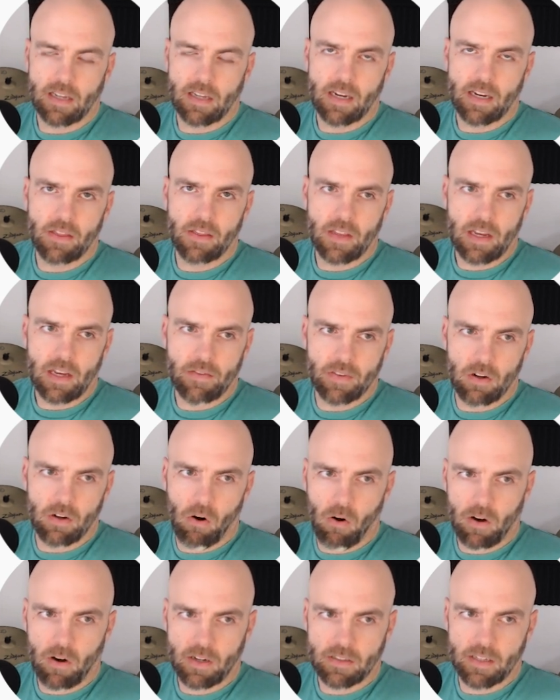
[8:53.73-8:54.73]
I didn't think of an
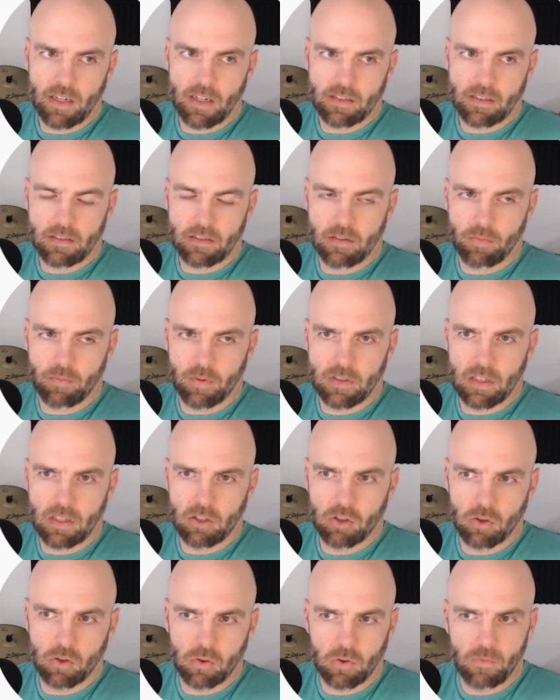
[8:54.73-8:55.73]
architect as a
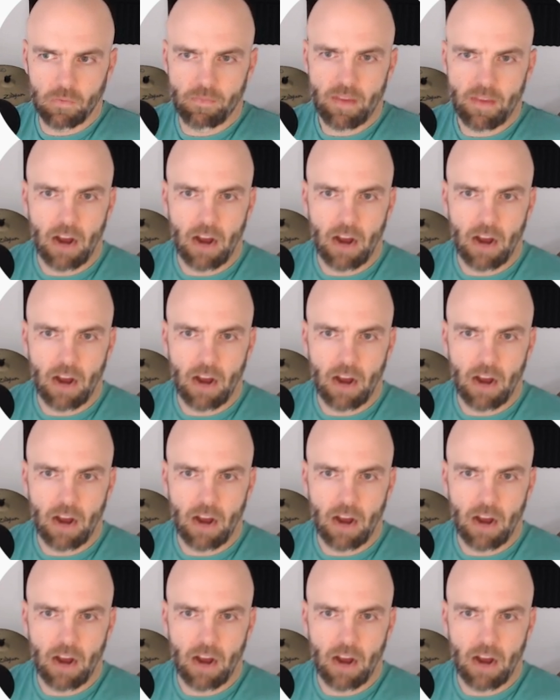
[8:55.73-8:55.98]
potential